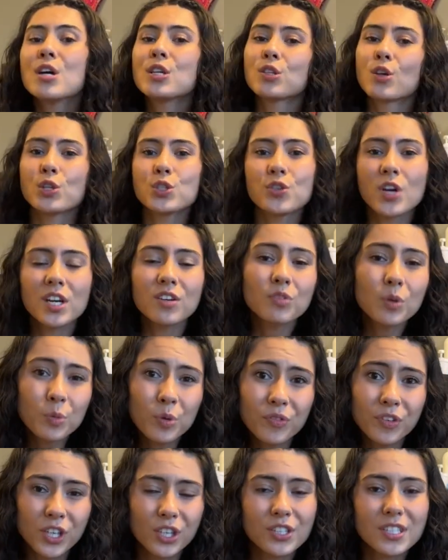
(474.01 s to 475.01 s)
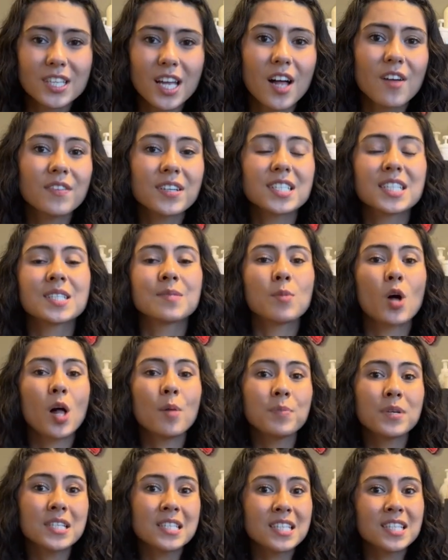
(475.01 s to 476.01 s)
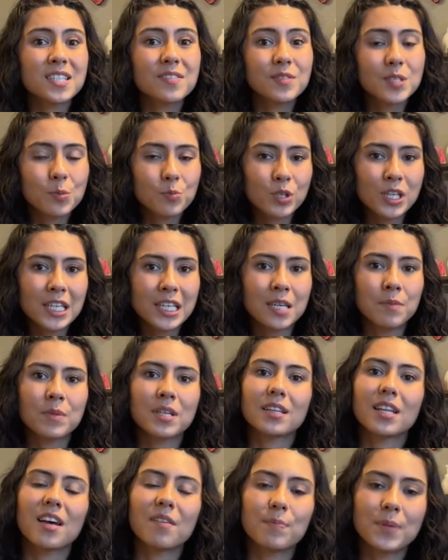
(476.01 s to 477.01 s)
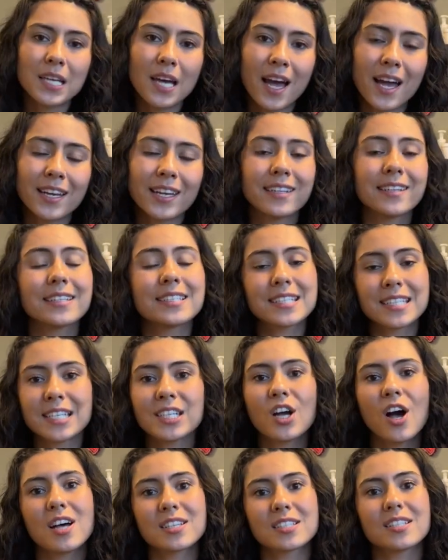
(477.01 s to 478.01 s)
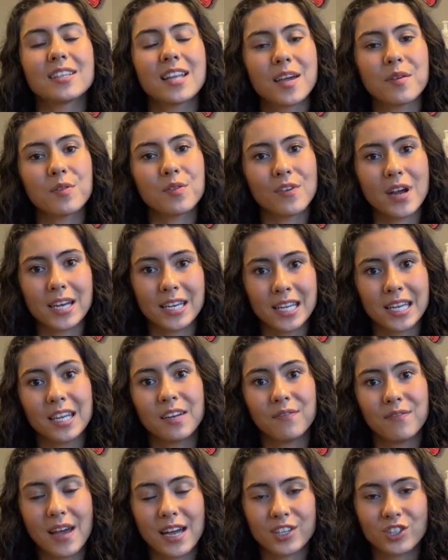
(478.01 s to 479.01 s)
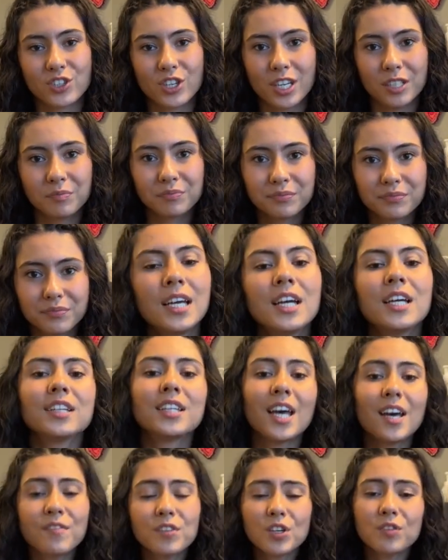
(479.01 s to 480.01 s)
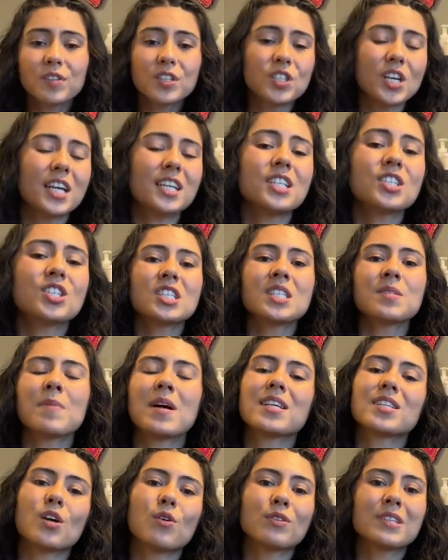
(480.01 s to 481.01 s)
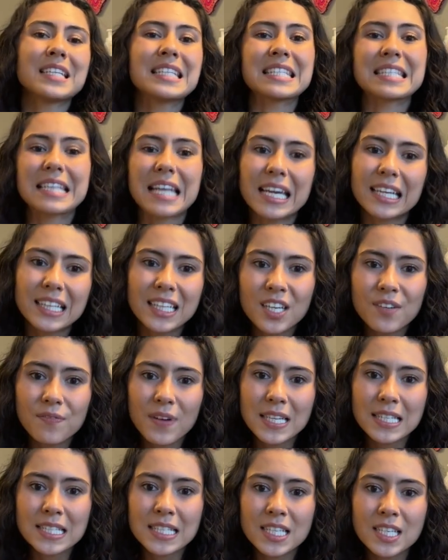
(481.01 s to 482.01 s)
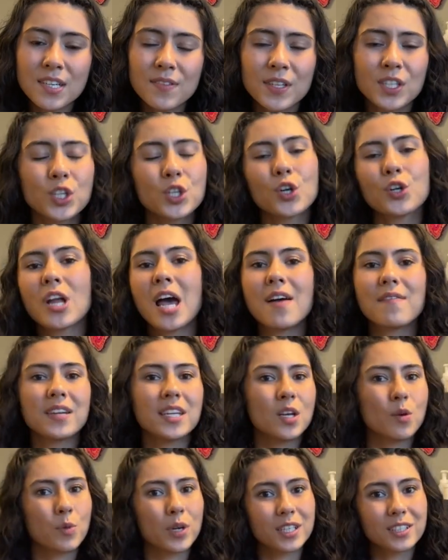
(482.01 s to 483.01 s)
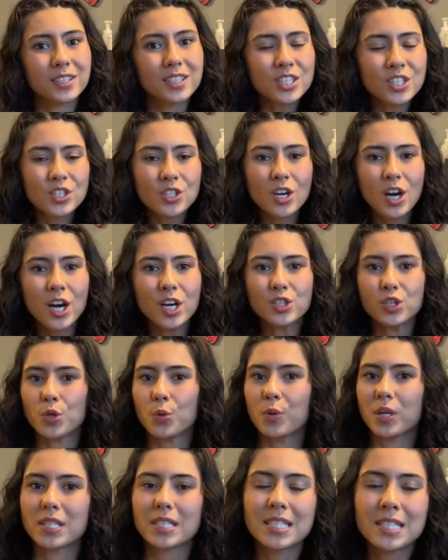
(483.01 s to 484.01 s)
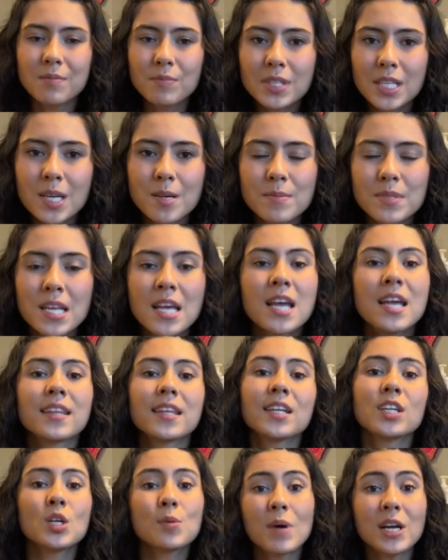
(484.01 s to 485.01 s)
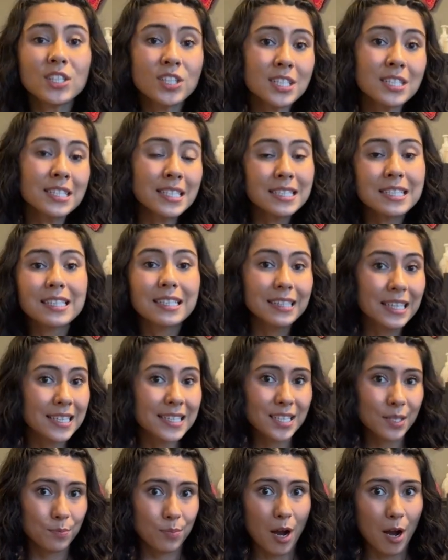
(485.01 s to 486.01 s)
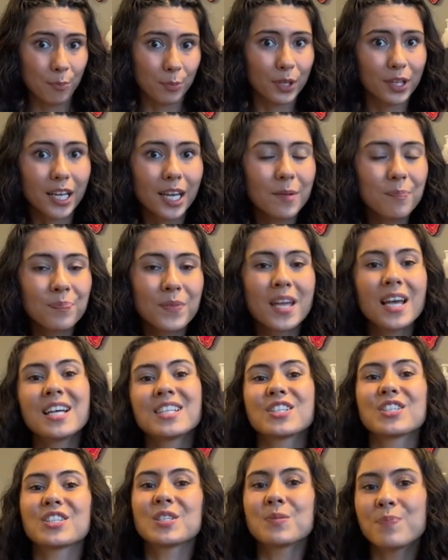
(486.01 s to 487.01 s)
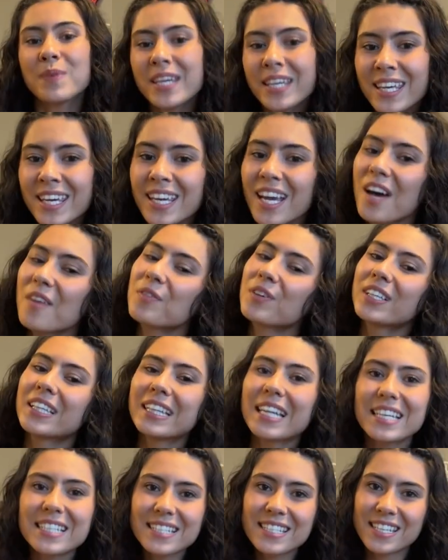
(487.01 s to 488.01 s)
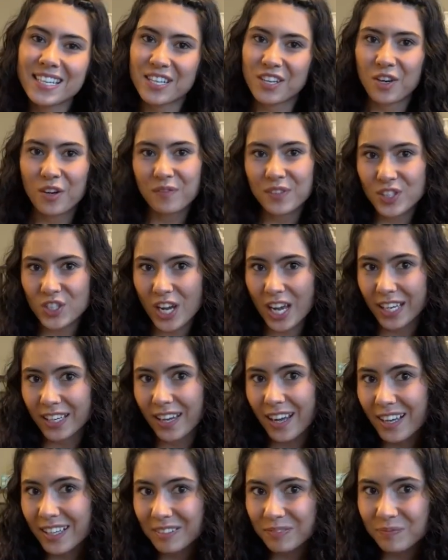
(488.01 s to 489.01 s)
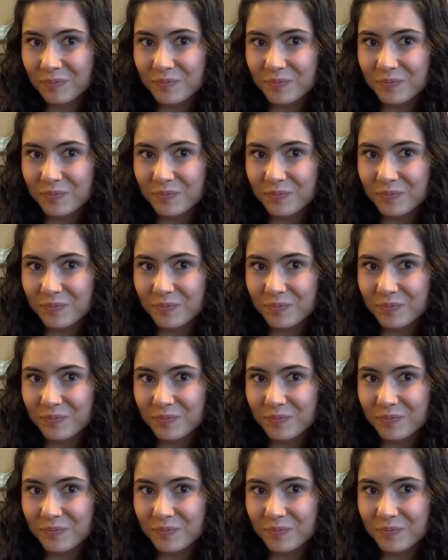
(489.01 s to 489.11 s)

Don't try to remove it yourself because small pieces of debris can be left behind and this can cause a life-threatening infection. Now, if your vagina smells only slightly offensive and you don't have any weird discharge or weird symptoms, then you might just need to cleanse it properly. So speaking of cleansing your vagina,